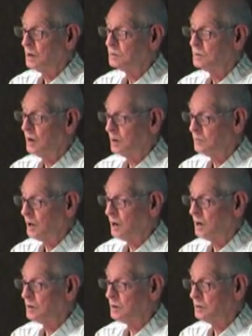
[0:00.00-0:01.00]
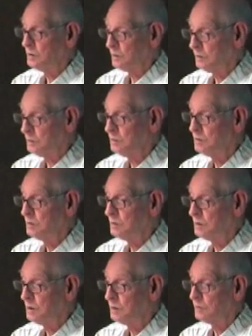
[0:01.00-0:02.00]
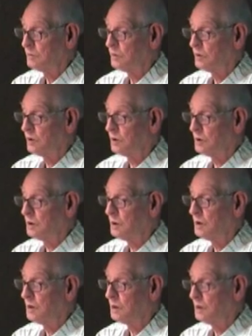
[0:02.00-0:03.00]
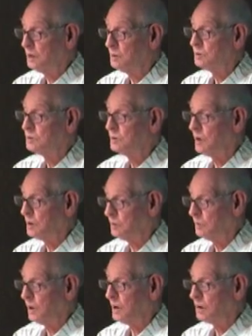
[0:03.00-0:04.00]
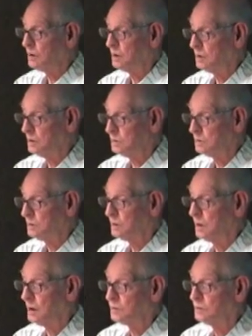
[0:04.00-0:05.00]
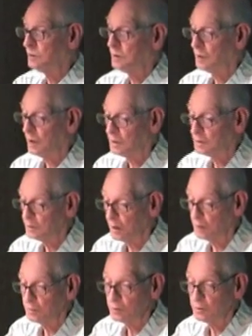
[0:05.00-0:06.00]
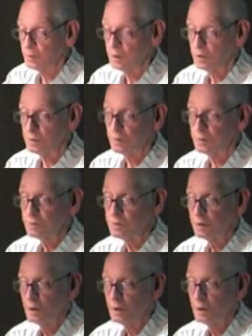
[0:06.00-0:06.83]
Tom Ireland in Florida, and he was cutting back on his collection at that time due to illness.